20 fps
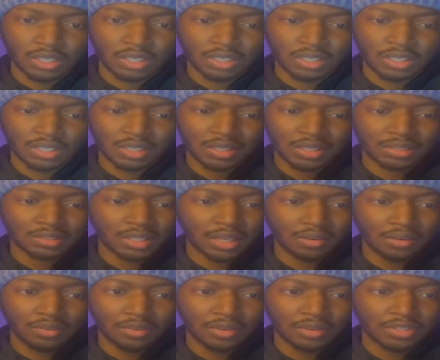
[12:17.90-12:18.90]
Because I don't
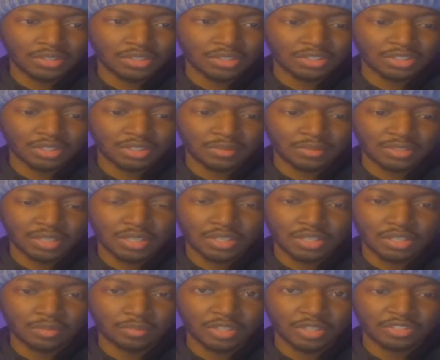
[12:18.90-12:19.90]
know. It just seemed like he
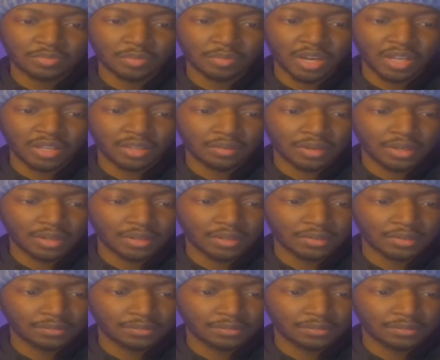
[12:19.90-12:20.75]
shouldn't be smiling right now.